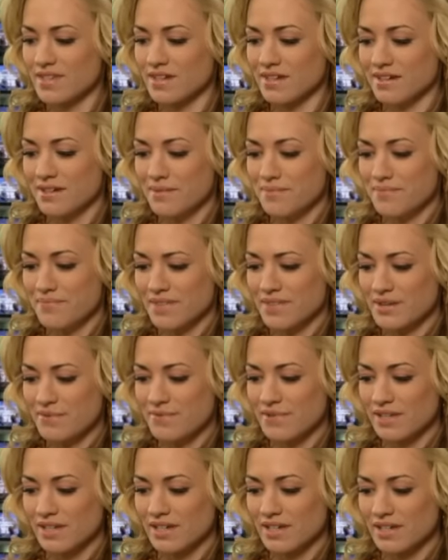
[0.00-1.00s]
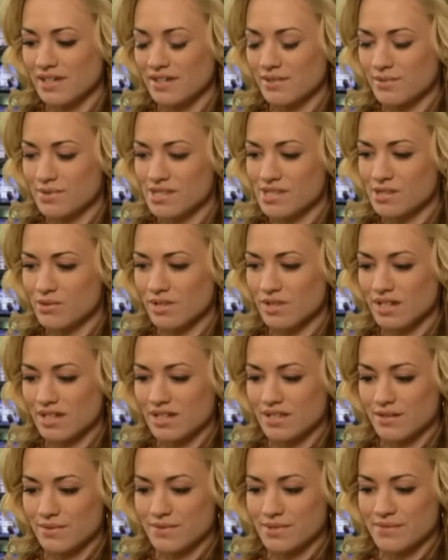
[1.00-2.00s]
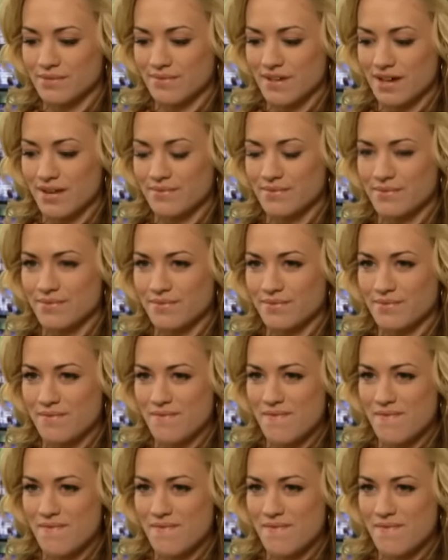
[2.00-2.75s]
Um, I feel like we're so lucky to have survived